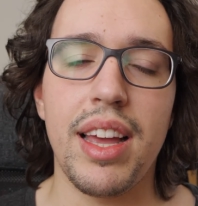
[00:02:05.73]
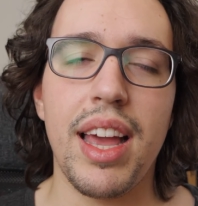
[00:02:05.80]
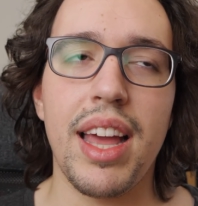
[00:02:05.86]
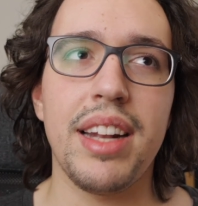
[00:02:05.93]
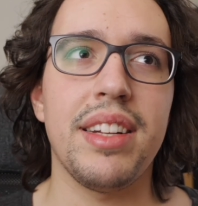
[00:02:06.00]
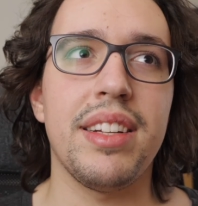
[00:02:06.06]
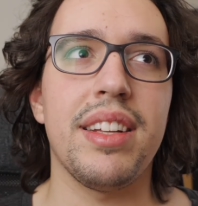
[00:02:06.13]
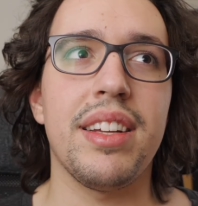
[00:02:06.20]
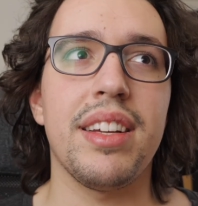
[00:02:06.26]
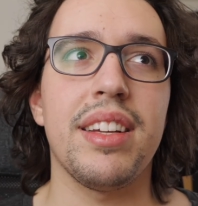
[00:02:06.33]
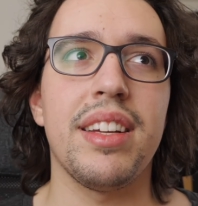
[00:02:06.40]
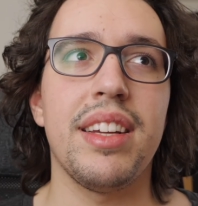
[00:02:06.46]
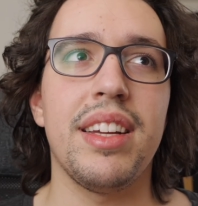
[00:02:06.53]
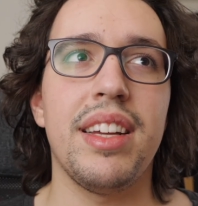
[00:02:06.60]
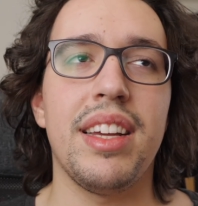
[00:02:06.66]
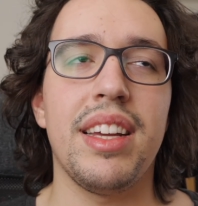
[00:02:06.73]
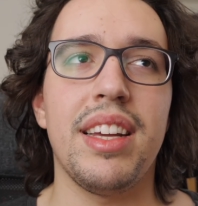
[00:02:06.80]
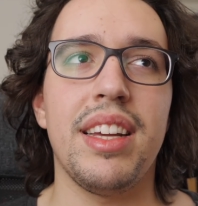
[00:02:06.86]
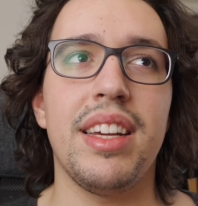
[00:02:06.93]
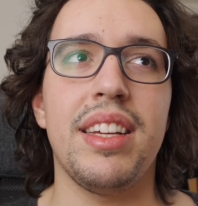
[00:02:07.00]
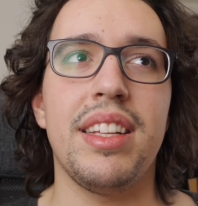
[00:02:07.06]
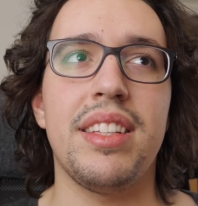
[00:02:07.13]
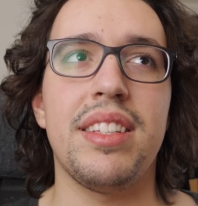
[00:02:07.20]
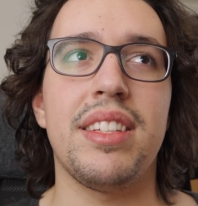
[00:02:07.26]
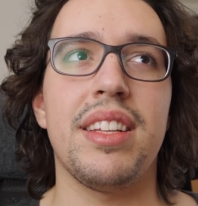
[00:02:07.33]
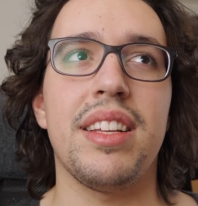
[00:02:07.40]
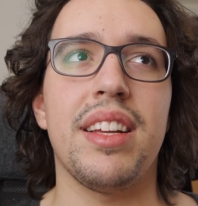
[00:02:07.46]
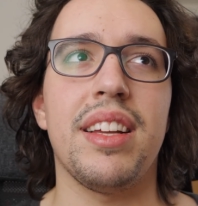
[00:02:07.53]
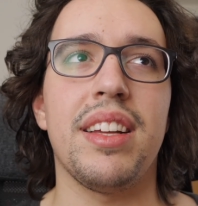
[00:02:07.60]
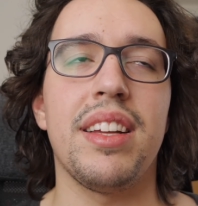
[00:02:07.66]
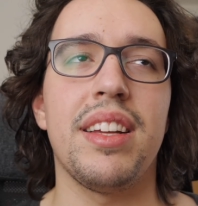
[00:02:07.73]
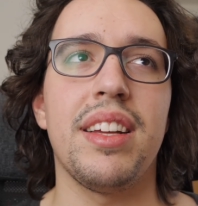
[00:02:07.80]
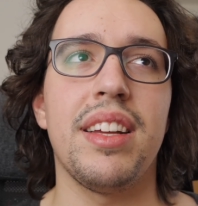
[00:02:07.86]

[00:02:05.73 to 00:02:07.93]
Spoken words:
And it's a